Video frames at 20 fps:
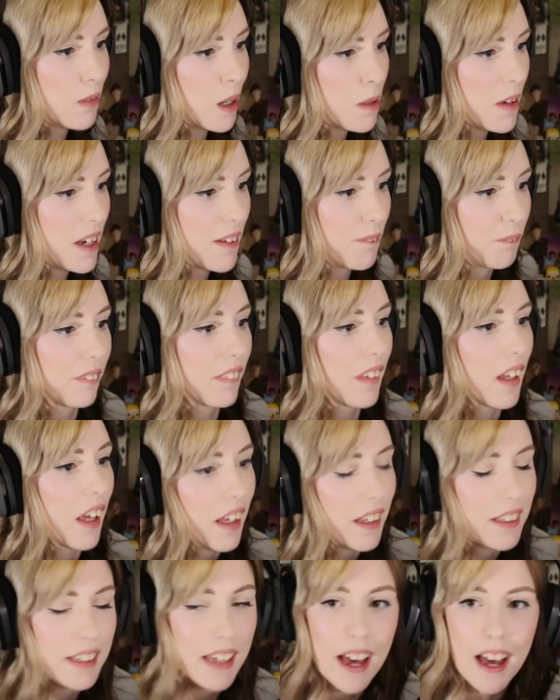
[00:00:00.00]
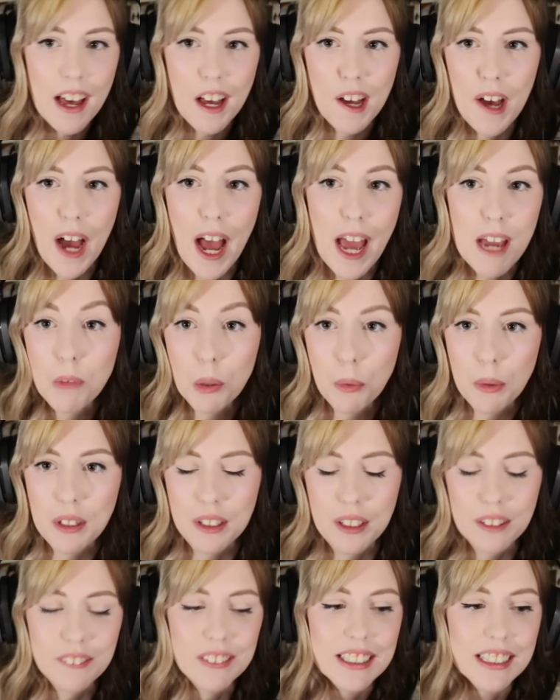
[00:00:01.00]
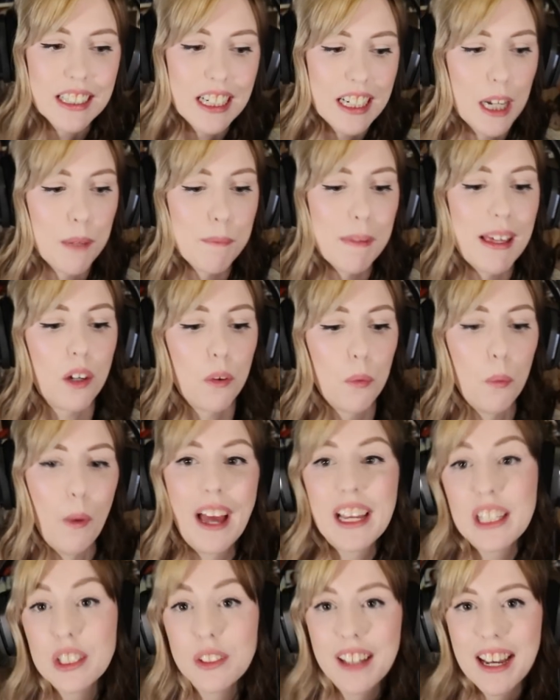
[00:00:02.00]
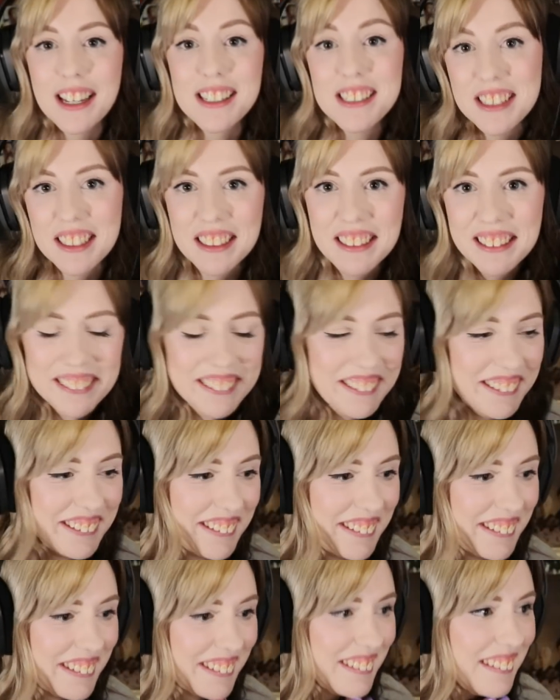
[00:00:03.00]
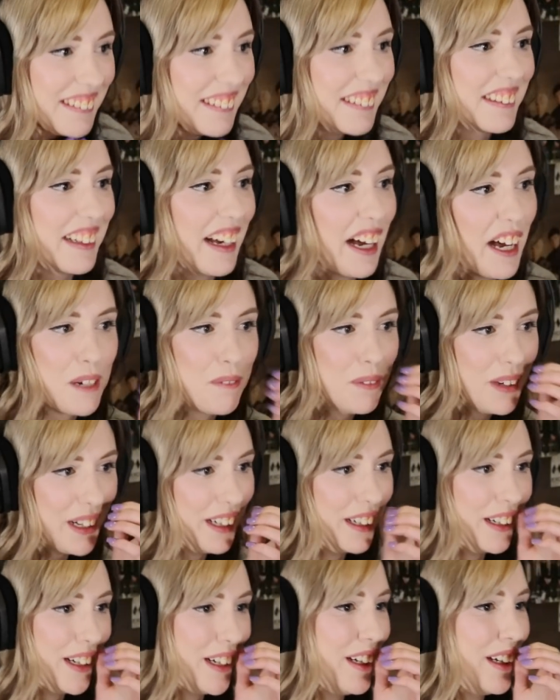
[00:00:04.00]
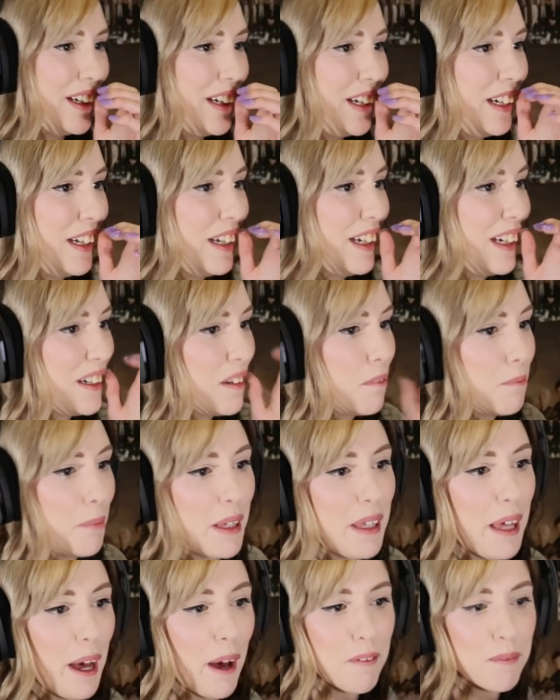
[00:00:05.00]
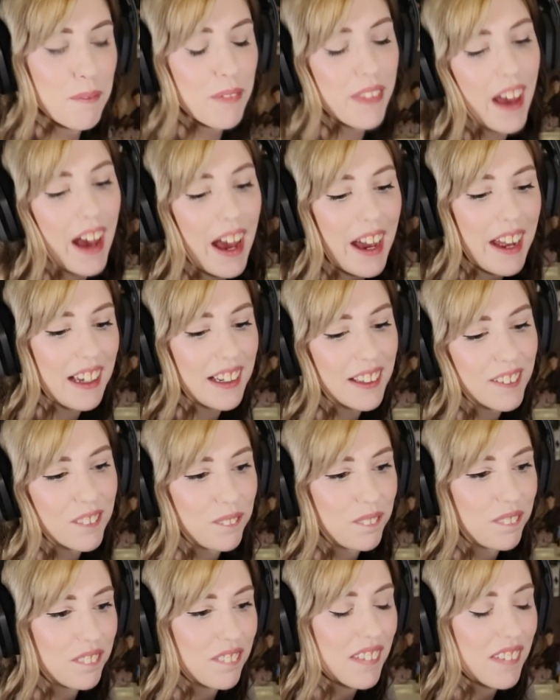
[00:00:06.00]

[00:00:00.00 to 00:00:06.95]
the moment. Yeah, I'm not worthy of it. And I'm like, why are you guys here? But yeah, I